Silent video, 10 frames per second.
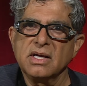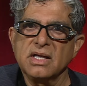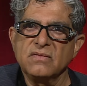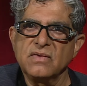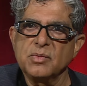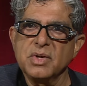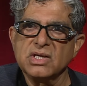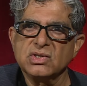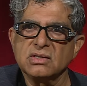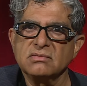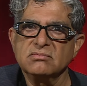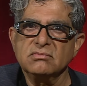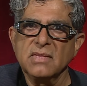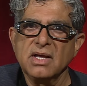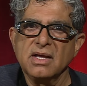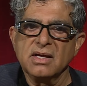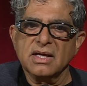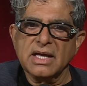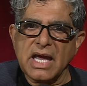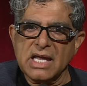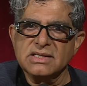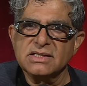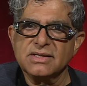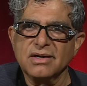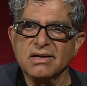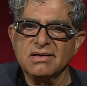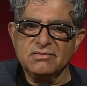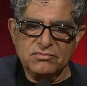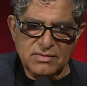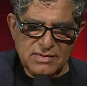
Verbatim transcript: inflammation, cancer,